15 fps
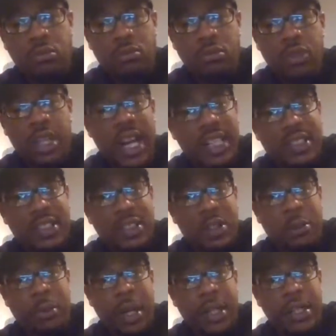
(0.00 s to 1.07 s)
he has his own
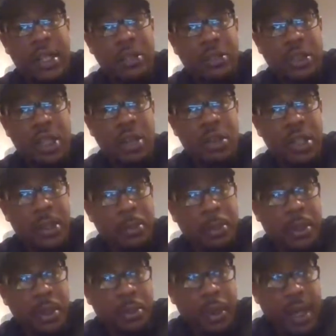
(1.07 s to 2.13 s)
radio show,
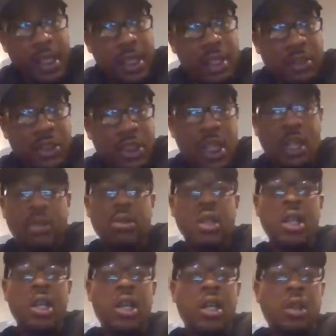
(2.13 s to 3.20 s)
independent radio show,
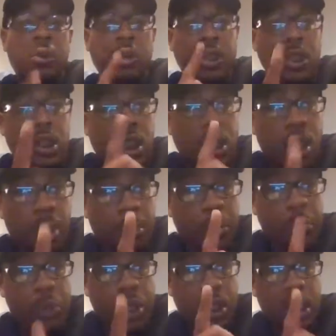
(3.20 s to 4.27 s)
which is the
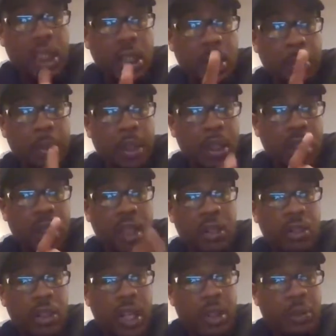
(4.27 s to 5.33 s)
#1 independent
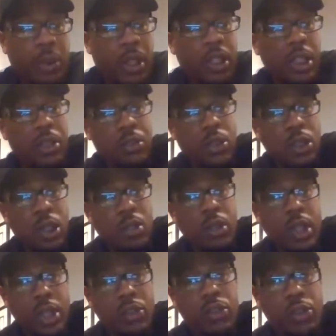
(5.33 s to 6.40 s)
internet radio show
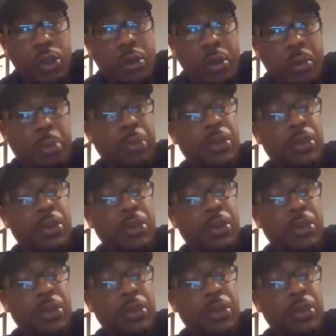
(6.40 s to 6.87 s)
in Europe.